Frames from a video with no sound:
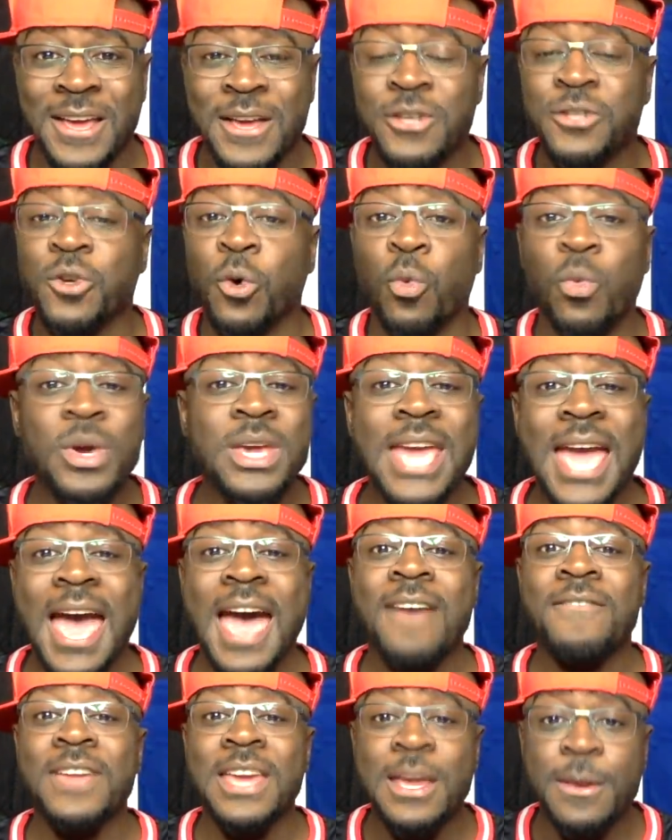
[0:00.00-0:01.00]
So we
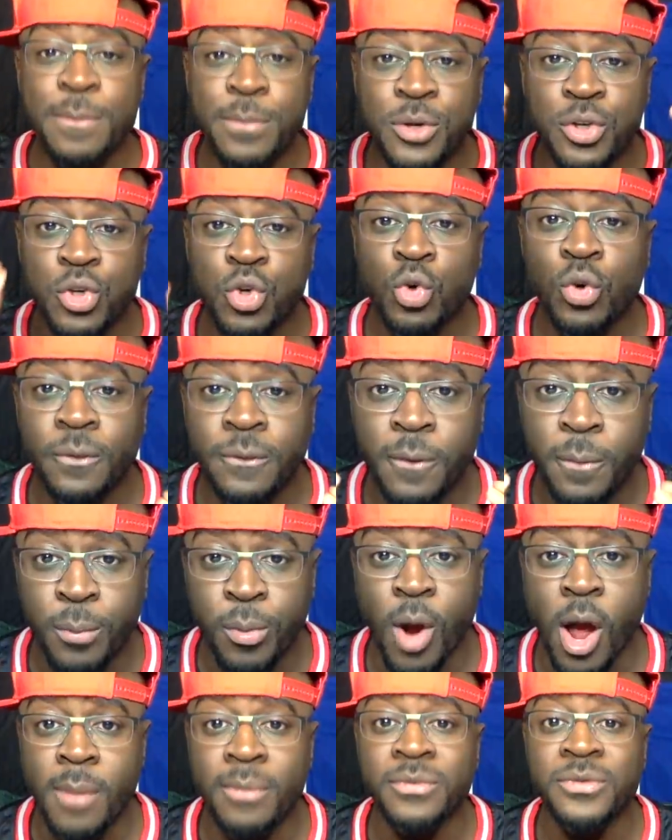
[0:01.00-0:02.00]
have a beautiful
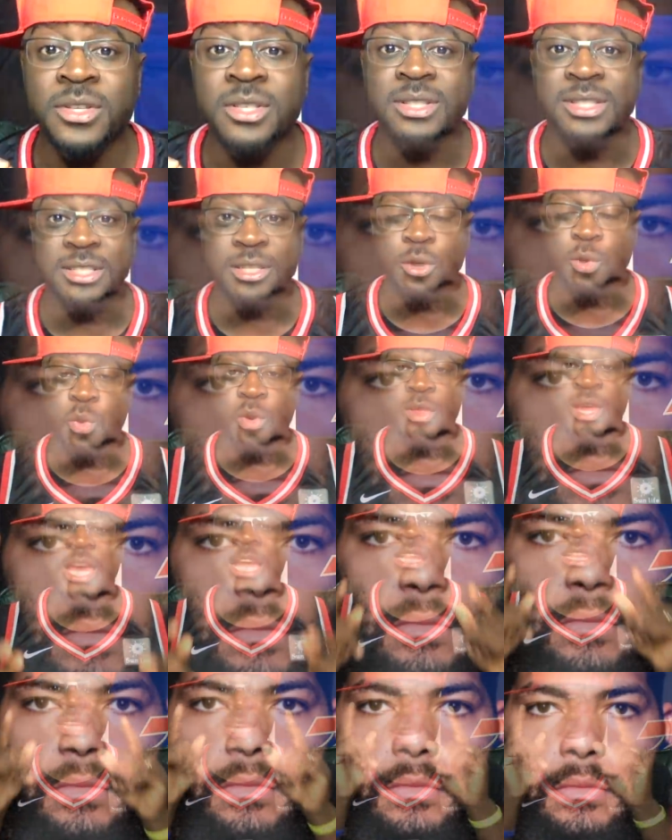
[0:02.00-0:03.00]
problem to deal
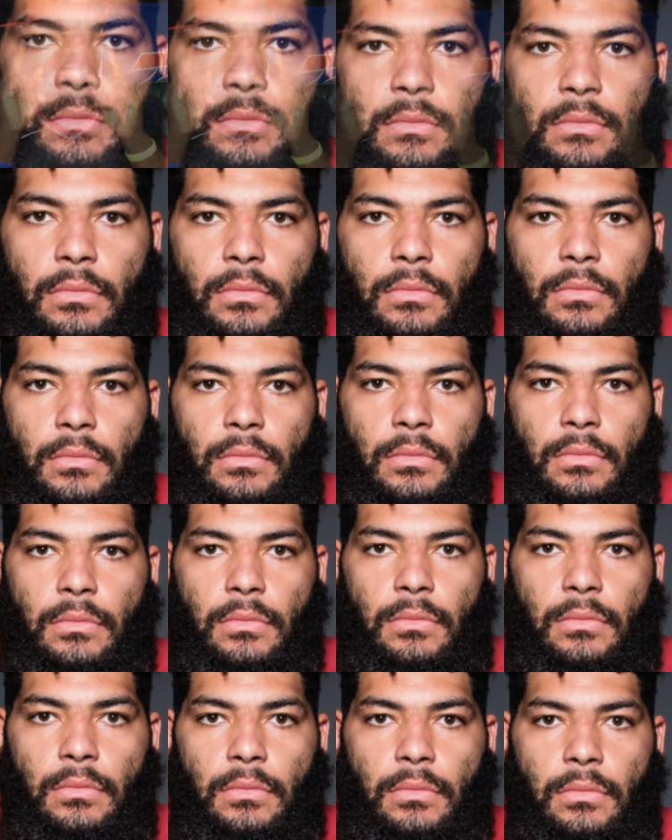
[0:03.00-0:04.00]
with. Ladies and gentlemen,
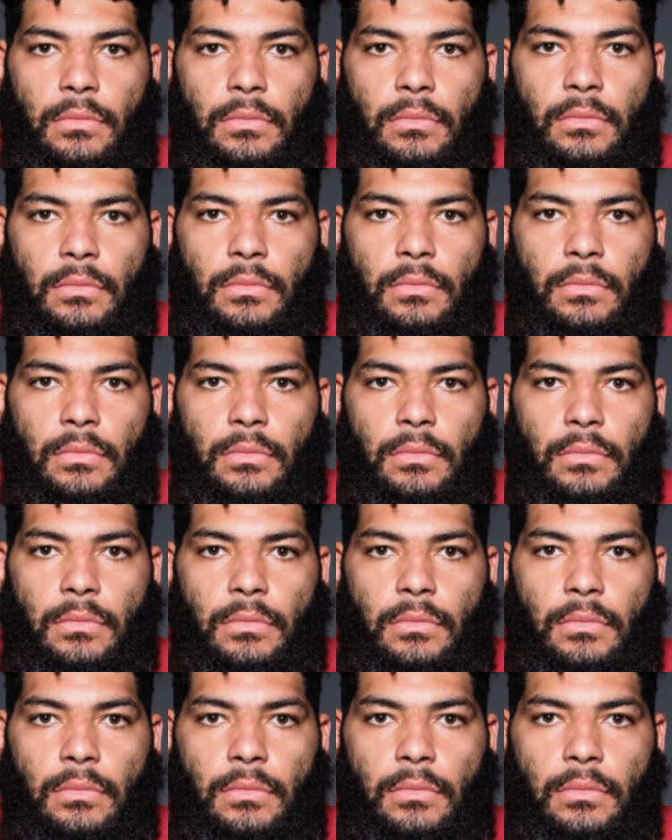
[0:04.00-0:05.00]
our
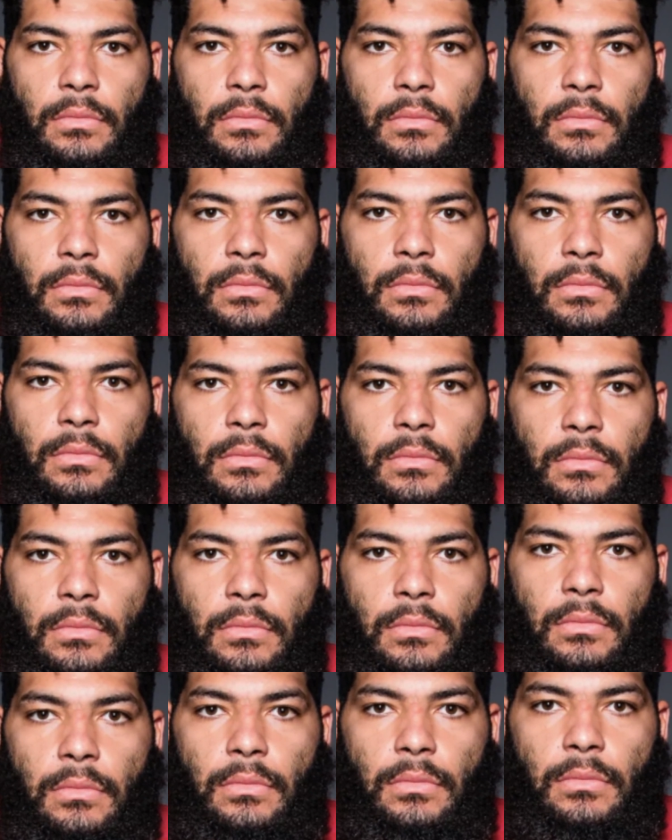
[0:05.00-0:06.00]
second round pick,
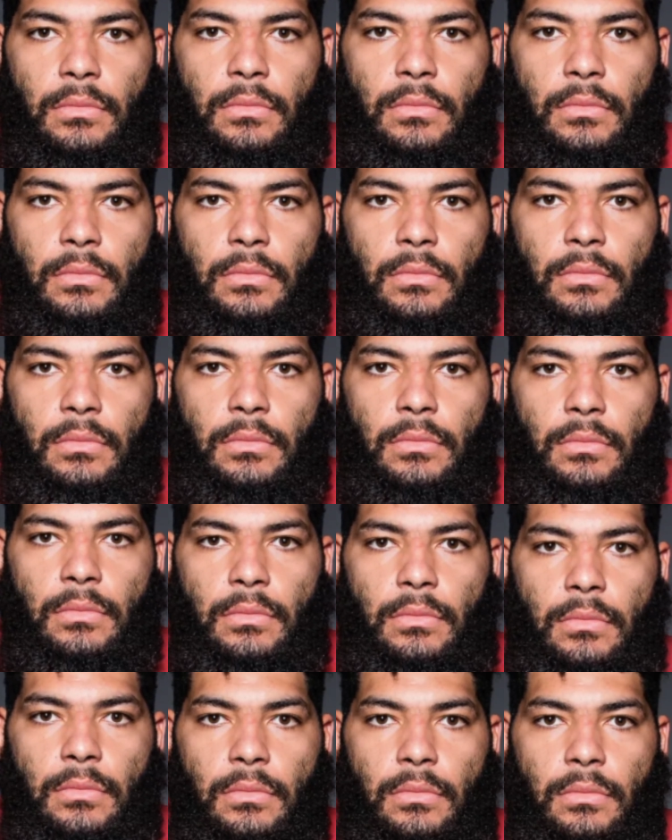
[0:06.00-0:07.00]
Cody the
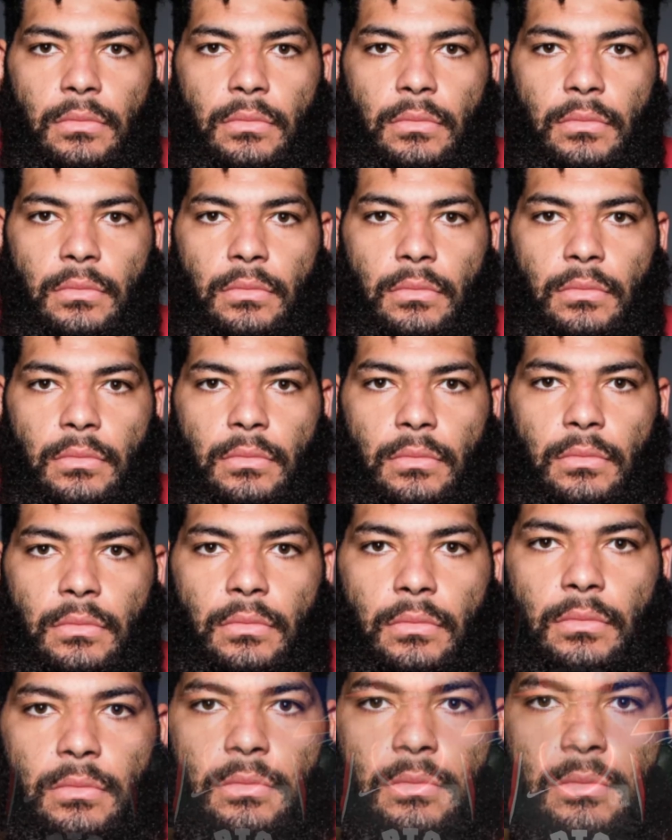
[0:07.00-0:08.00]
Bear
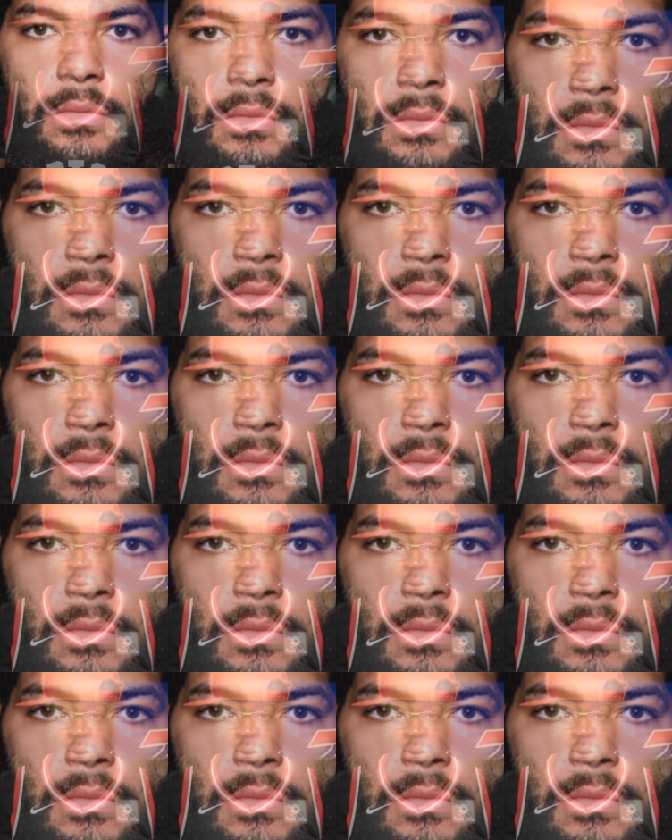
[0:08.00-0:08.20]
Ford.